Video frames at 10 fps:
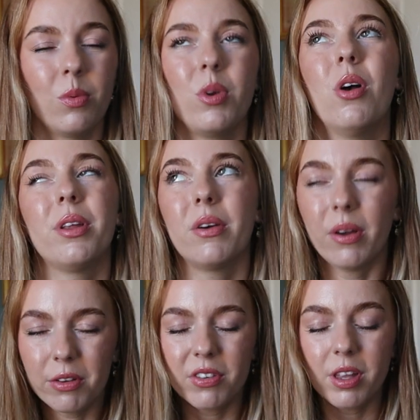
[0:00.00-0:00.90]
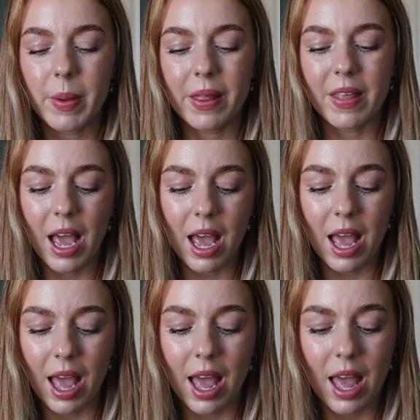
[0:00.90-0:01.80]
we all know how I feel about
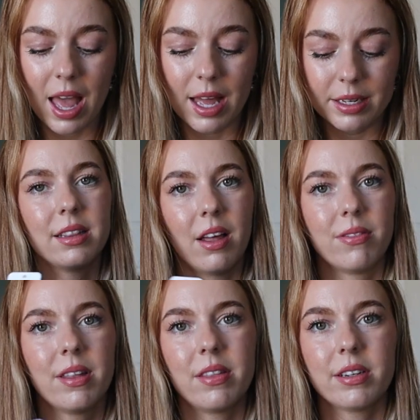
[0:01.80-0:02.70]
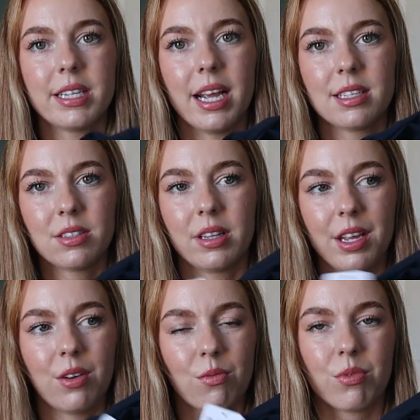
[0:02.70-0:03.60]
that. I love that their tags are
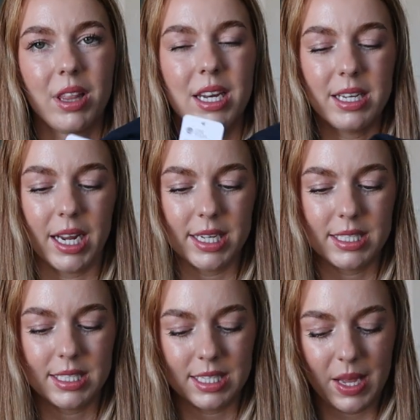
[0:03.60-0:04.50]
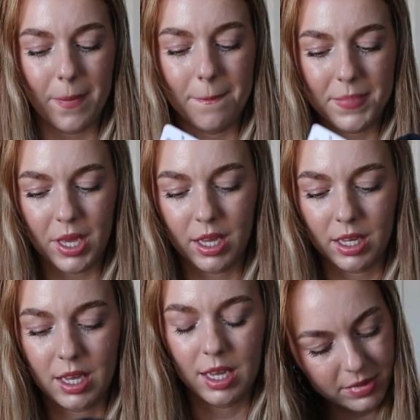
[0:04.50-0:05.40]
like really nice and
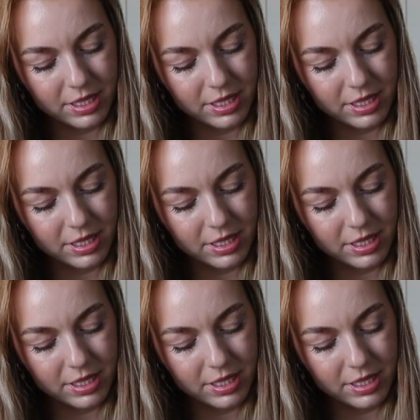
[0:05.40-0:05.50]
big.